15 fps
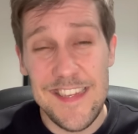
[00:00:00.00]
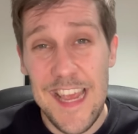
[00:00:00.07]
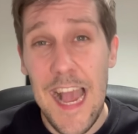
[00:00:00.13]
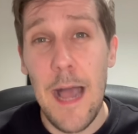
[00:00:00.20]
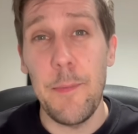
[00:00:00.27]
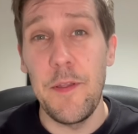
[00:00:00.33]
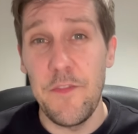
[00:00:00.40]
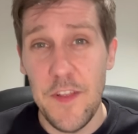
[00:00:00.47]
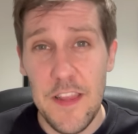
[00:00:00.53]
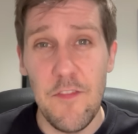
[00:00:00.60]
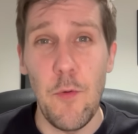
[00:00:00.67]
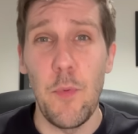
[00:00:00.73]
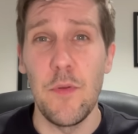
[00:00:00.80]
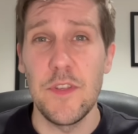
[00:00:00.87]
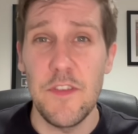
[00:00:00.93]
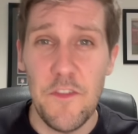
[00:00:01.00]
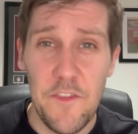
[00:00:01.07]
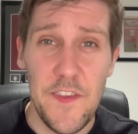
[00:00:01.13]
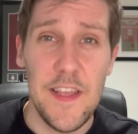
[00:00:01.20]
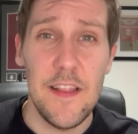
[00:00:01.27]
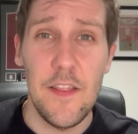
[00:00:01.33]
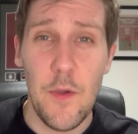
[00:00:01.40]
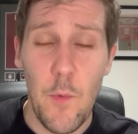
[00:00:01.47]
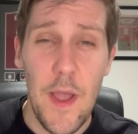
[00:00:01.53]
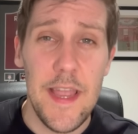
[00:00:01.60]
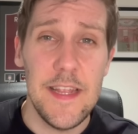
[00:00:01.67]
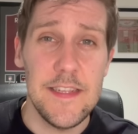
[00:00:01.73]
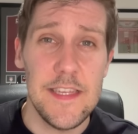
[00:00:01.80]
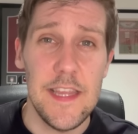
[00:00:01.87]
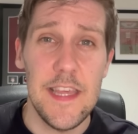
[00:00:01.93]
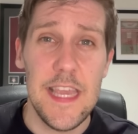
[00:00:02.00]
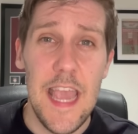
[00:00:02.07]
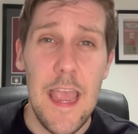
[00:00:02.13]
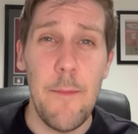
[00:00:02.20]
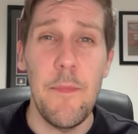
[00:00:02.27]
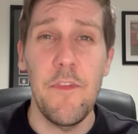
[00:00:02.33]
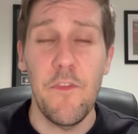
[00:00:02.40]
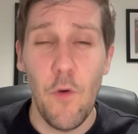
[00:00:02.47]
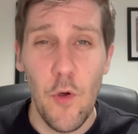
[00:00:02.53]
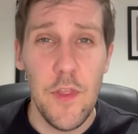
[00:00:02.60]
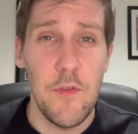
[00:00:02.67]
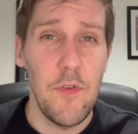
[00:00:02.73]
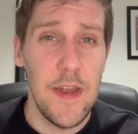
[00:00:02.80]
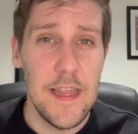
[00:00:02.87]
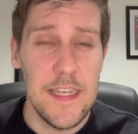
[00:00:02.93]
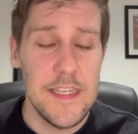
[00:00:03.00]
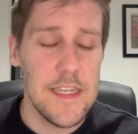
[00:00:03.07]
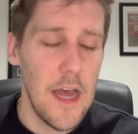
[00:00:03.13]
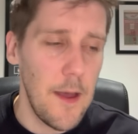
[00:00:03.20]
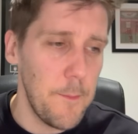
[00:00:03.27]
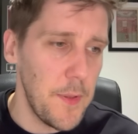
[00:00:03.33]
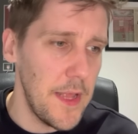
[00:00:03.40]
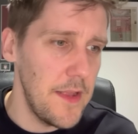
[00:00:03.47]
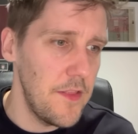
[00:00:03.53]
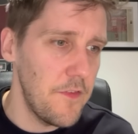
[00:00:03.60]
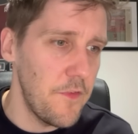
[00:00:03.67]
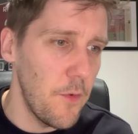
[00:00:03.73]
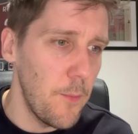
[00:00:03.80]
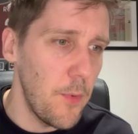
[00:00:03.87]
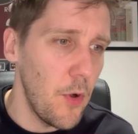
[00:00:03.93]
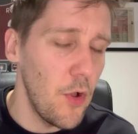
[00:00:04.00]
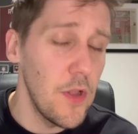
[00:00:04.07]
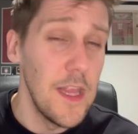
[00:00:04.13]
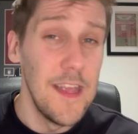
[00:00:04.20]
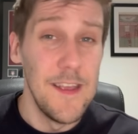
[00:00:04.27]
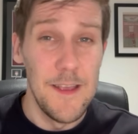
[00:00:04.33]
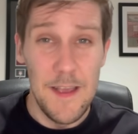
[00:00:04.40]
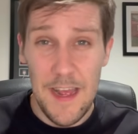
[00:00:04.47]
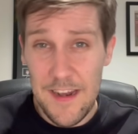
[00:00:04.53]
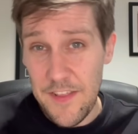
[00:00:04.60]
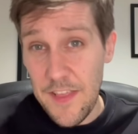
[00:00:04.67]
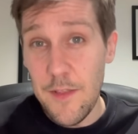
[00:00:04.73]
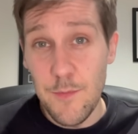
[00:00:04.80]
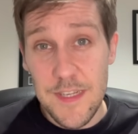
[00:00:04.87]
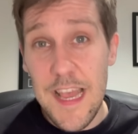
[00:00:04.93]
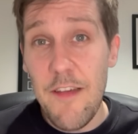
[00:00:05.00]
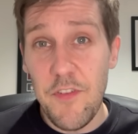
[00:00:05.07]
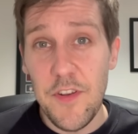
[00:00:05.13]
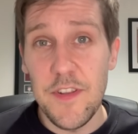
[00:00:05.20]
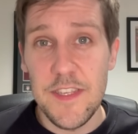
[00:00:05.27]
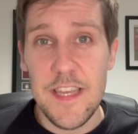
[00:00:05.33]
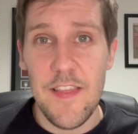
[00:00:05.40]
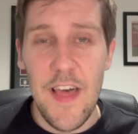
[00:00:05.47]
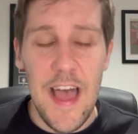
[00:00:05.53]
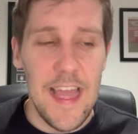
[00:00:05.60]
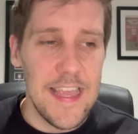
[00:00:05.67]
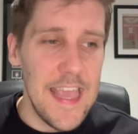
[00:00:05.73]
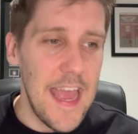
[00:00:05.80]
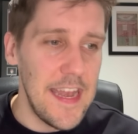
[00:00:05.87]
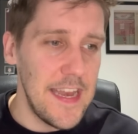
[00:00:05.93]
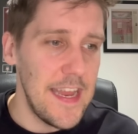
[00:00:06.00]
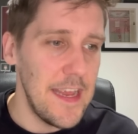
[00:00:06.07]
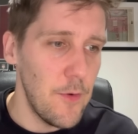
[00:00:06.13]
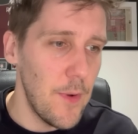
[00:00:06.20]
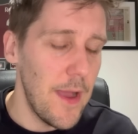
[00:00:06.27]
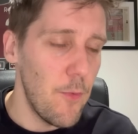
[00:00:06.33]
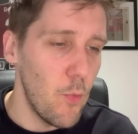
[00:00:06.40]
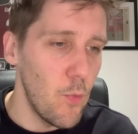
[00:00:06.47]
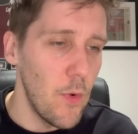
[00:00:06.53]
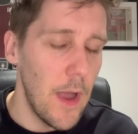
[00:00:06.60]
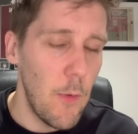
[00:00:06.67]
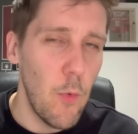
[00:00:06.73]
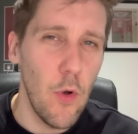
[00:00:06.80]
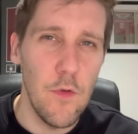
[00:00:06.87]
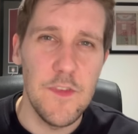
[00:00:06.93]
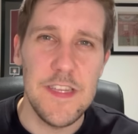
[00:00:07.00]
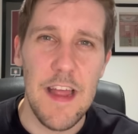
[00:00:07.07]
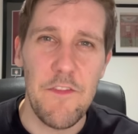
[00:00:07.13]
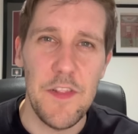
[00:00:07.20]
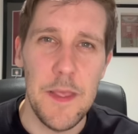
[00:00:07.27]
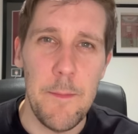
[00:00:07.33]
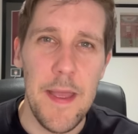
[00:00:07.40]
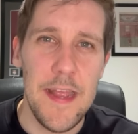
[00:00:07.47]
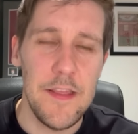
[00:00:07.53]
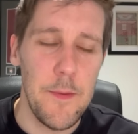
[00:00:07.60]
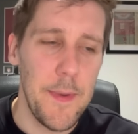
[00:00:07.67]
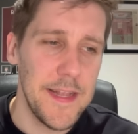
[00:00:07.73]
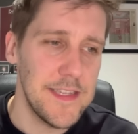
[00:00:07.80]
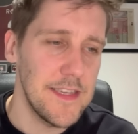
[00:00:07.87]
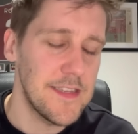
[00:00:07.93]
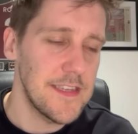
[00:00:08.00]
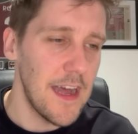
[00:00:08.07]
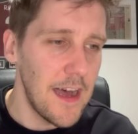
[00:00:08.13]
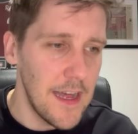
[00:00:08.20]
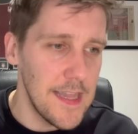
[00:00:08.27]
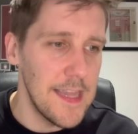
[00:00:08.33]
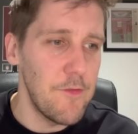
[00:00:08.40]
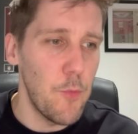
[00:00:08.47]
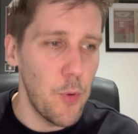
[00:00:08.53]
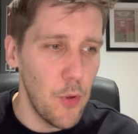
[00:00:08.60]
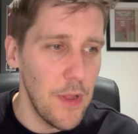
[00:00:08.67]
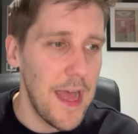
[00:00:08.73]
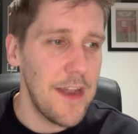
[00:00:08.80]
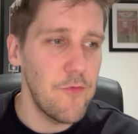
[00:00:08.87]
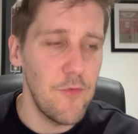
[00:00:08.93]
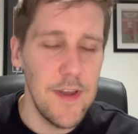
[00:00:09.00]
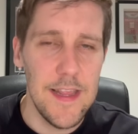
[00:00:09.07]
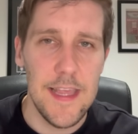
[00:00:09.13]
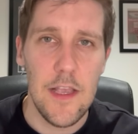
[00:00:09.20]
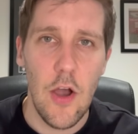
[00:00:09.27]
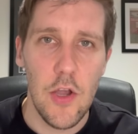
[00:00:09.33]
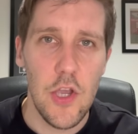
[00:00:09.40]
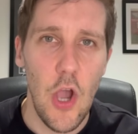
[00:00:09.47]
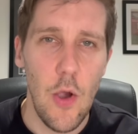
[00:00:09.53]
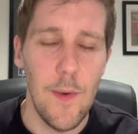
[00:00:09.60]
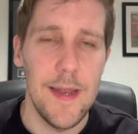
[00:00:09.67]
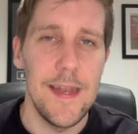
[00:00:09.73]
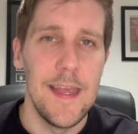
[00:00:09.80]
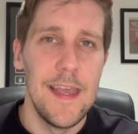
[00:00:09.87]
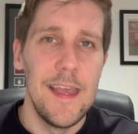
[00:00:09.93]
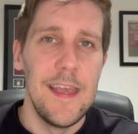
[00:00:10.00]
he happy for Liverpool to feel their way into the game before they really start playing the football? And I think there was evidence of that again here, where Wolves definitely made the better start and Liverpool hadn't really got going.